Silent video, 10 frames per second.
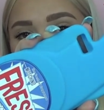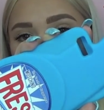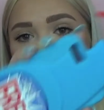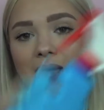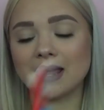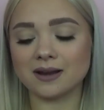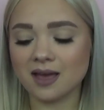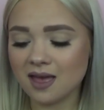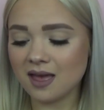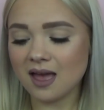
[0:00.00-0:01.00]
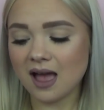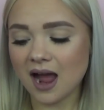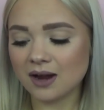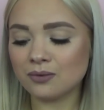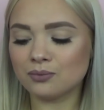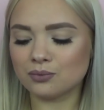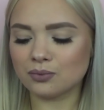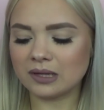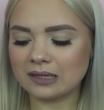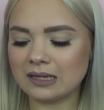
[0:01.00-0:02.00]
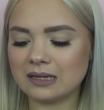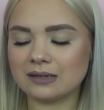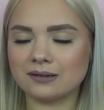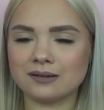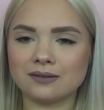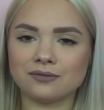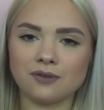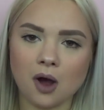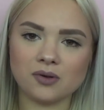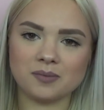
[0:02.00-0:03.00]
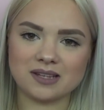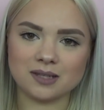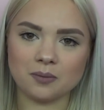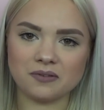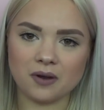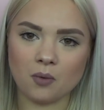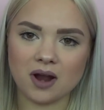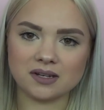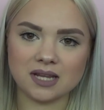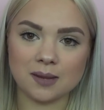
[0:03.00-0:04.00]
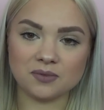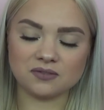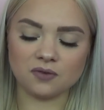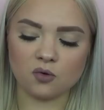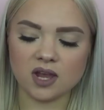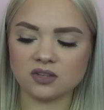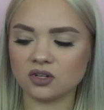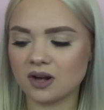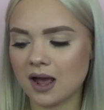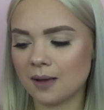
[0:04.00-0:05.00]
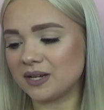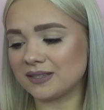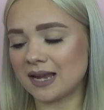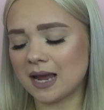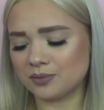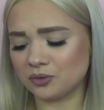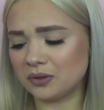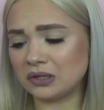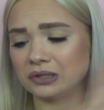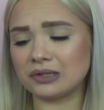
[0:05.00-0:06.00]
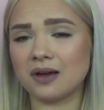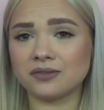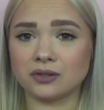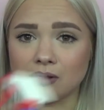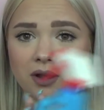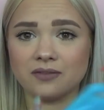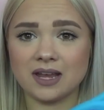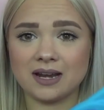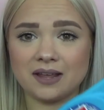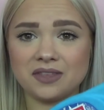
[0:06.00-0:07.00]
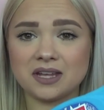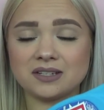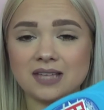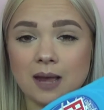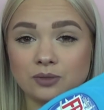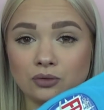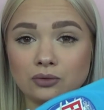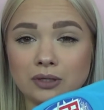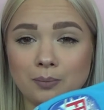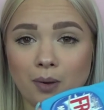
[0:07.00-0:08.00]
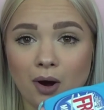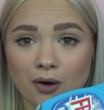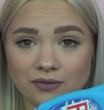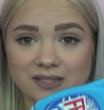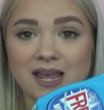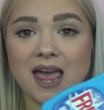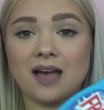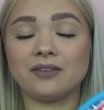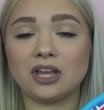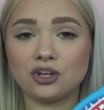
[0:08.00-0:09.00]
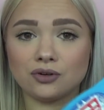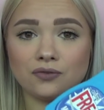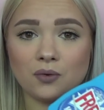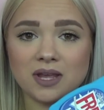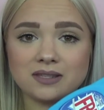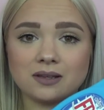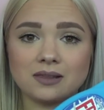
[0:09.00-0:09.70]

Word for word: cute, and I really fought with myself if I wanted to keep this phone case or not, because I absolutely love the look of it, and I think it is absolutely perfect to have in your phone case